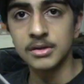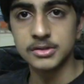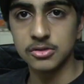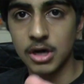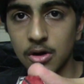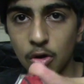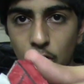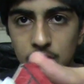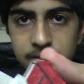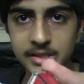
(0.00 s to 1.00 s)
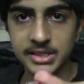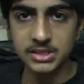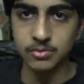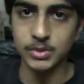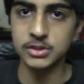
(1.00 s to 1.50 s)
So now on
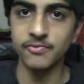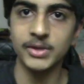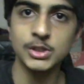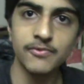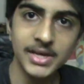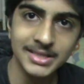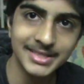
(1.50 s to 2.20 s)
this, once you've done